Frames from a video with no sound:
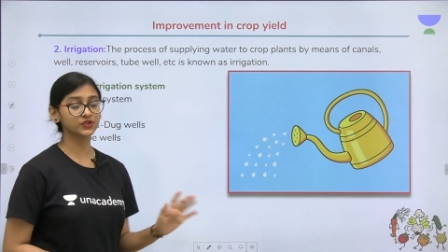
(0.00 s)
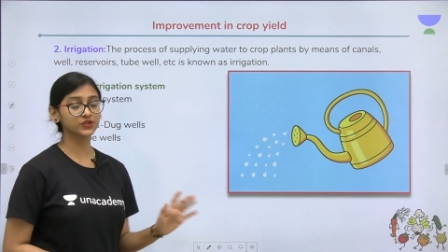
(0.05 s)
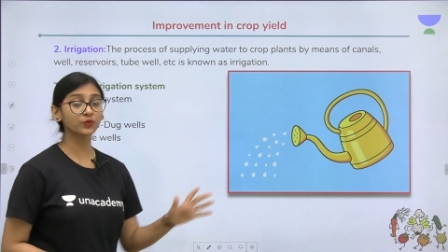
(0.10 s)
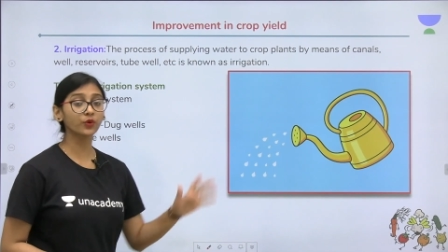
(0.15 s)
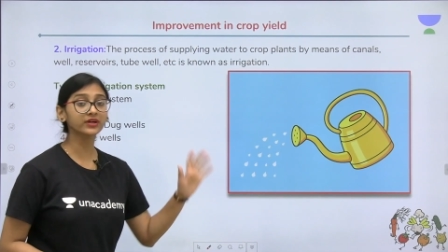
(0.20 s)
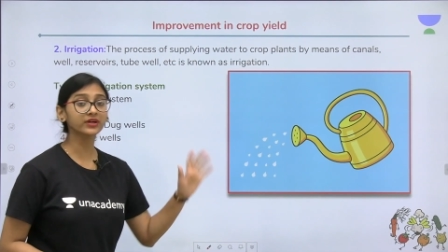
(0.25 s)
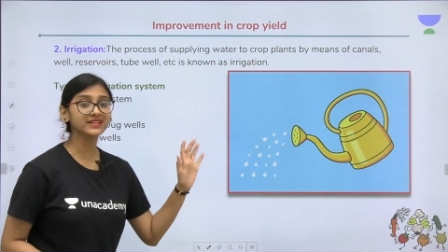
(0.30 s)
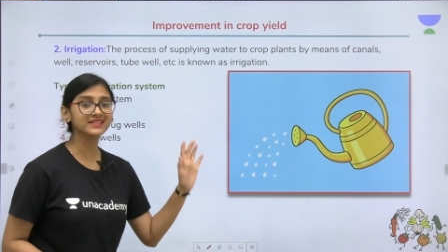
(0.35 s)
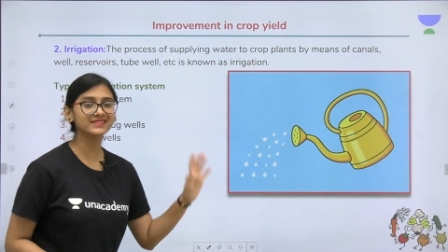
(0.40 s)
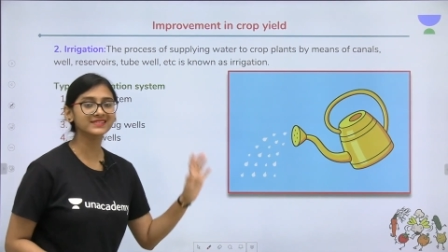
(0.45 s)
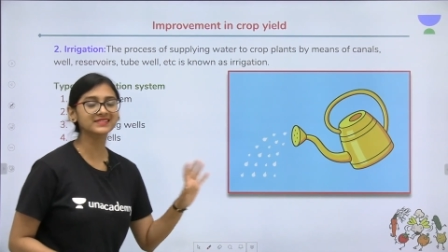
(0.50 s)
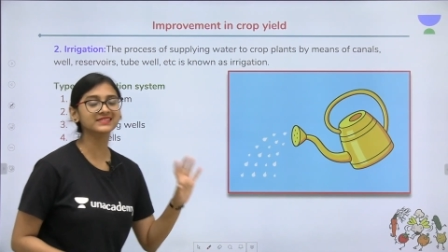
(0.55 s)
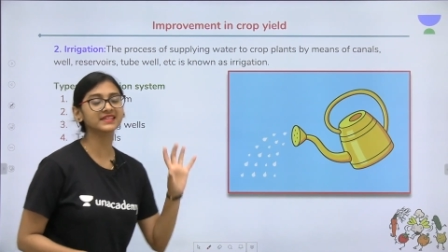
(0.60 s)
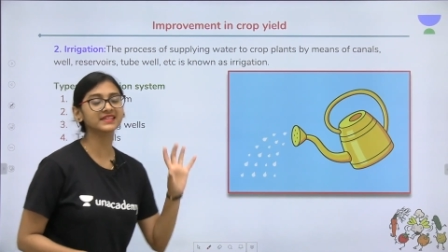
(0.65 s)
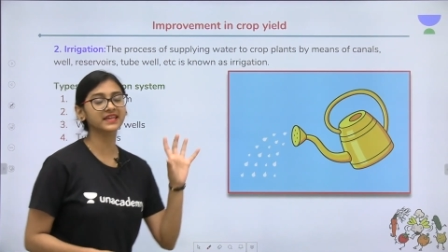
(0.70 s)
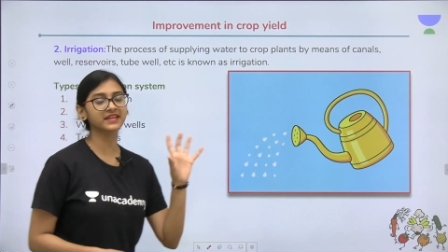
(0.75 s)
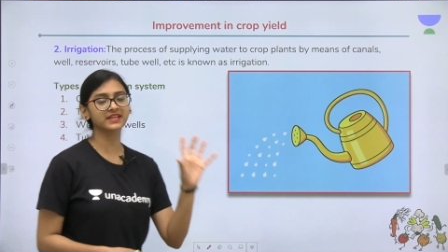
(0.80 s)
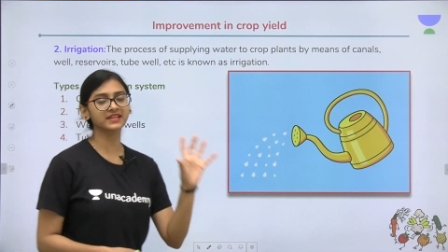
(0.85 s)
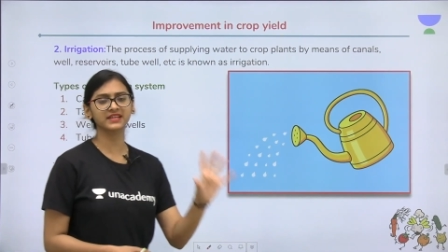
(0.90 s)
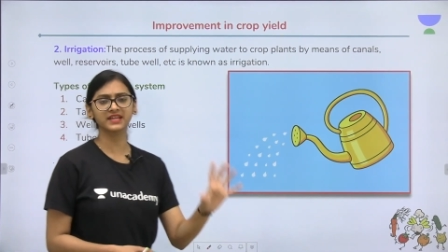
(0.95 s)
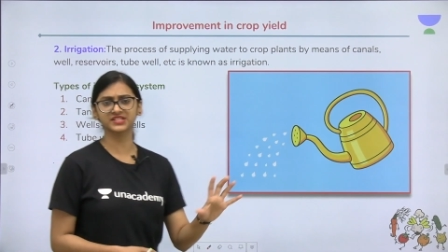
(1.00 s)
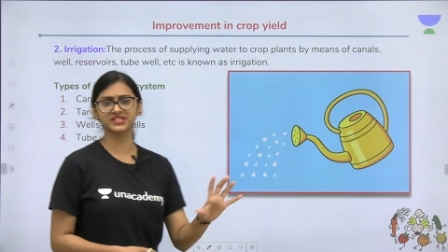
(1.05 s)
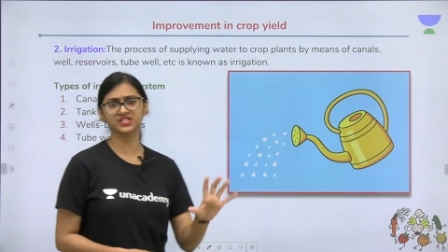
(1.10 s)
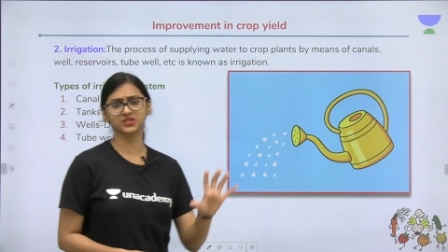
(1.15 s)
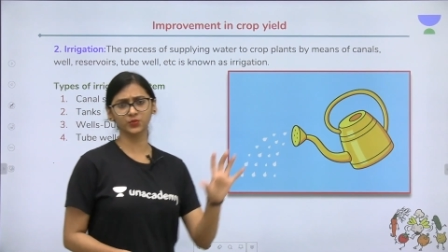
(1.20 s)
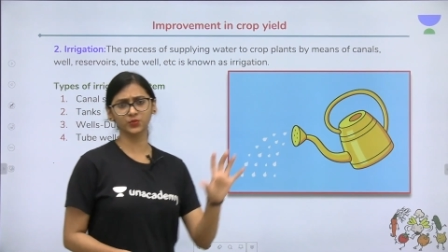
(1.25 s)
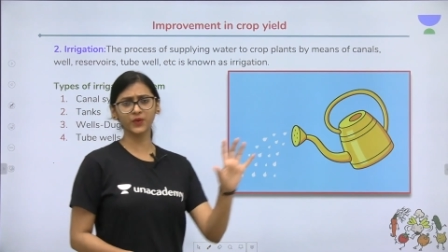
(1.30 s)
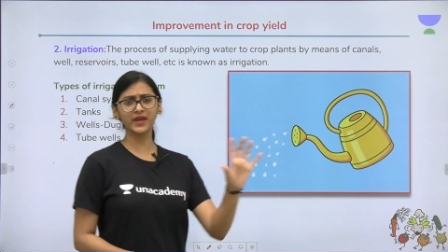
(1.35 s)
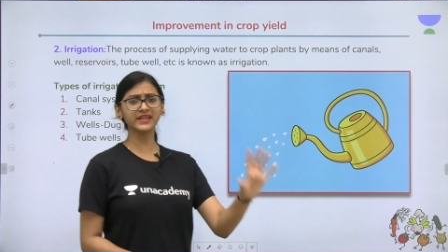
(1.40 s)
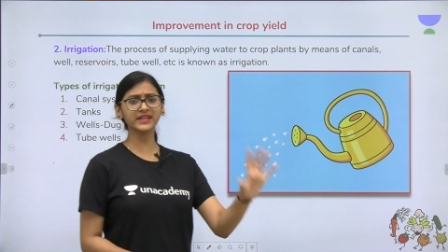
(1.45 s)
So what is this
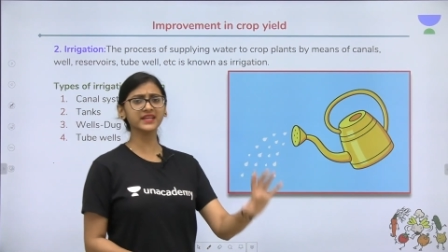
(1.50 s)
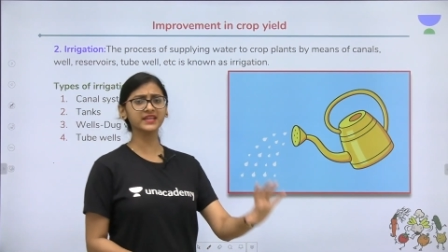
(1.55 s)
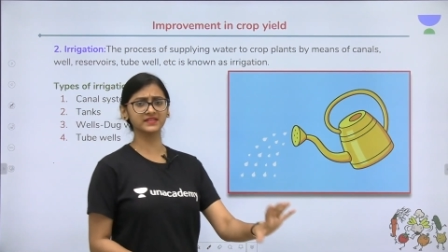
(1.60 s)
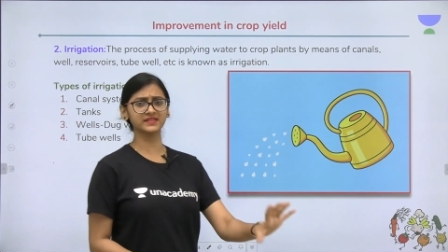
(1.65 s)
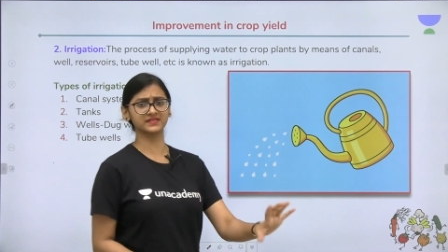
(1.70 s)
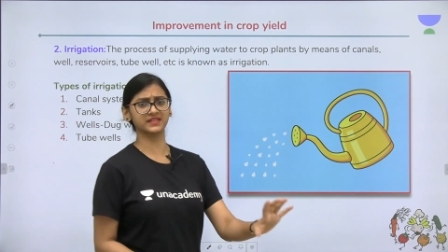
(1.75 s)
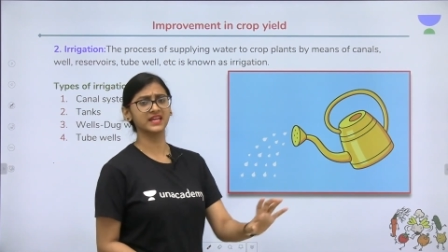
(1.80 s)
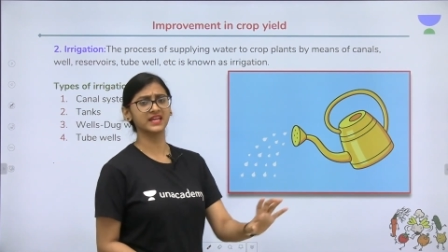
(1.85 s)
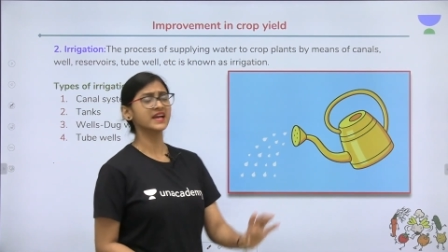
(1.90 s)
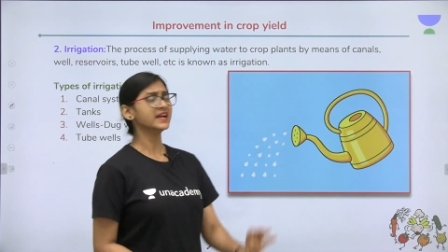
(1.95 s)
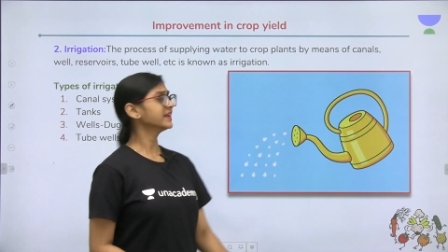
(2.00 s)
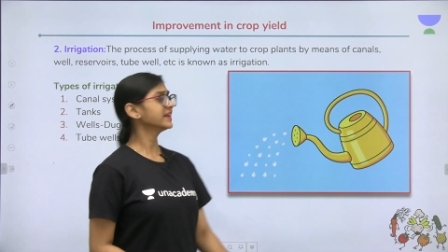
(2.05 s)
irrigation? Very easy.